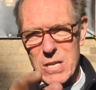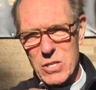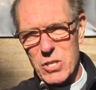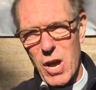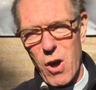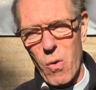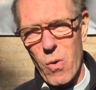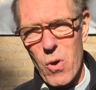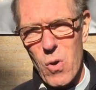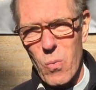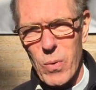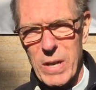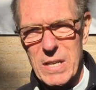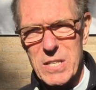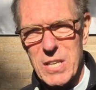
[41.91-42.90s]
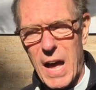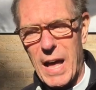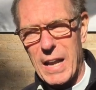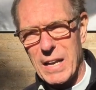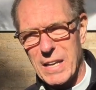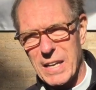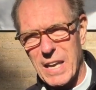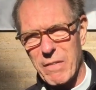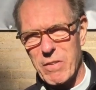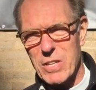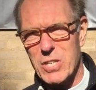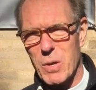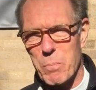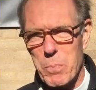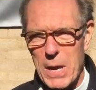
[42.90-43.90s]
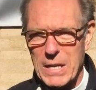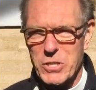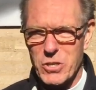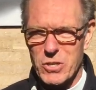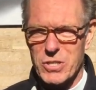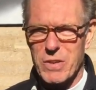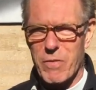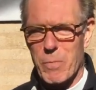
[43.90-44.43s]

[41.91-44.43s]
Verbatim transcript: So we decided to give you some pictures.